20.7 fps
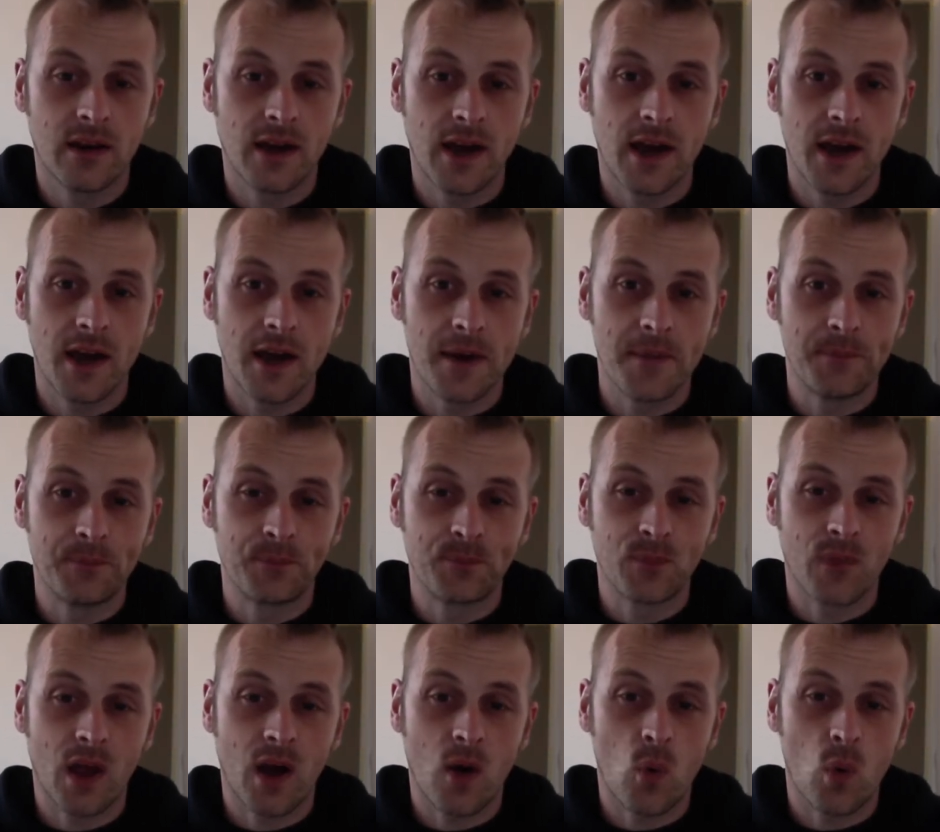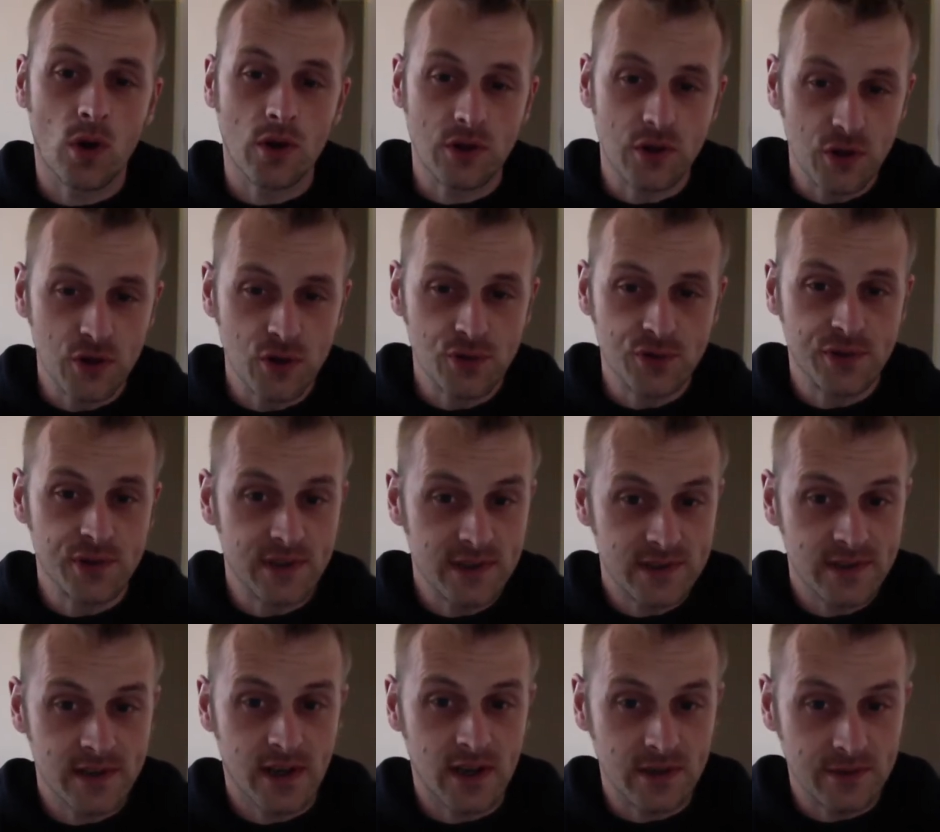I want you to
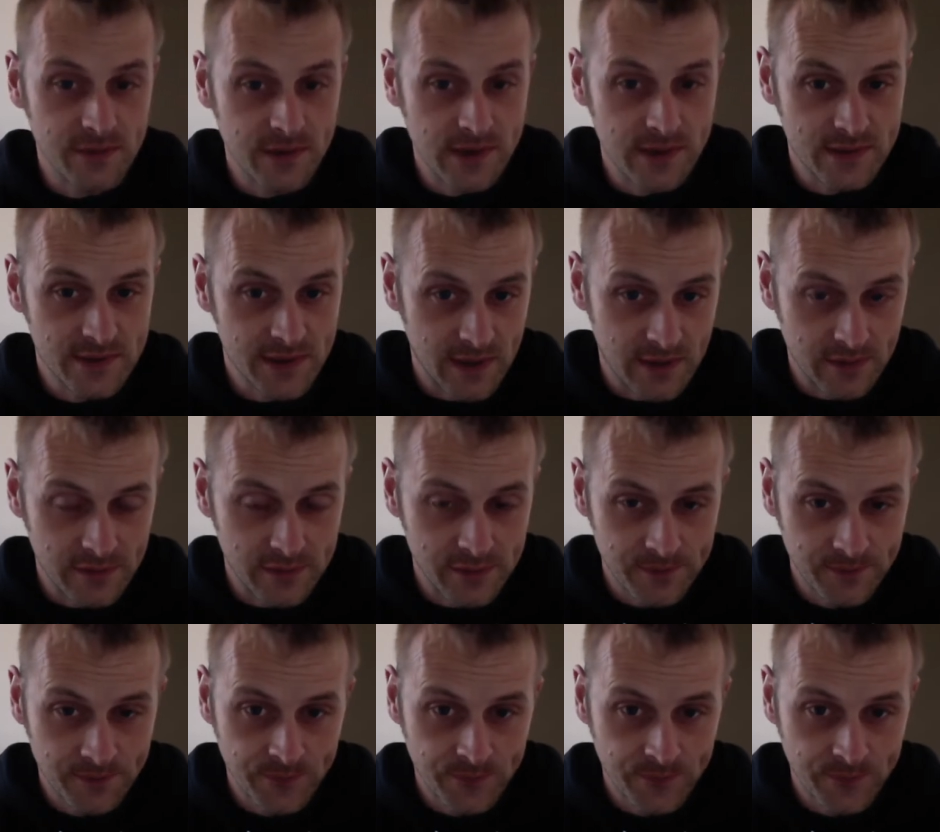decide for yourself.